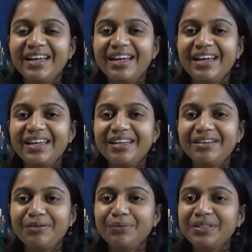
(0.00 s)
I
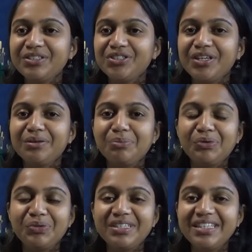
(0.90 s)
will share
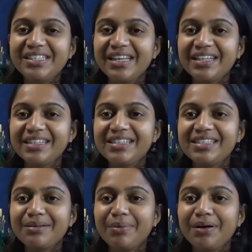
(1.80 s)
more
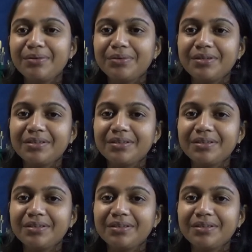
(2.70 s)
details about